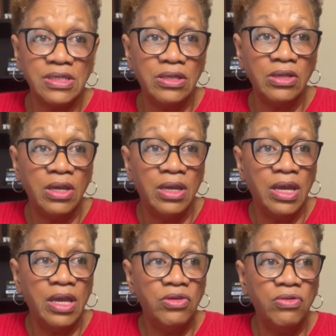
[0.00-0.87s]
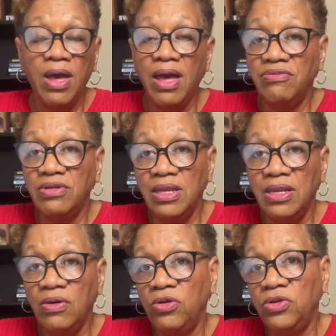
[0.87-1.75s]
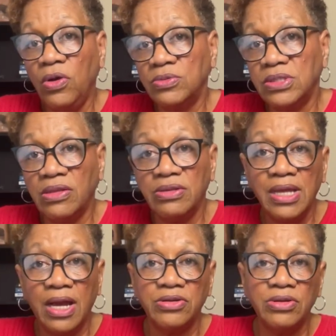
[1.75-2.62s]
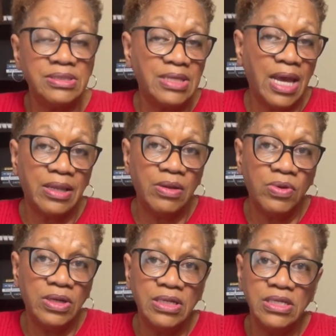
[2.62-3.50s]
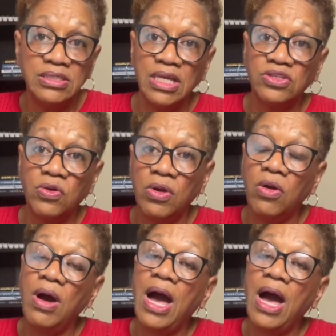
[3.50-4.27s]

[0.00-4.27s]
and you have a need, or you don't tell the doctor exactly what it is that's going on.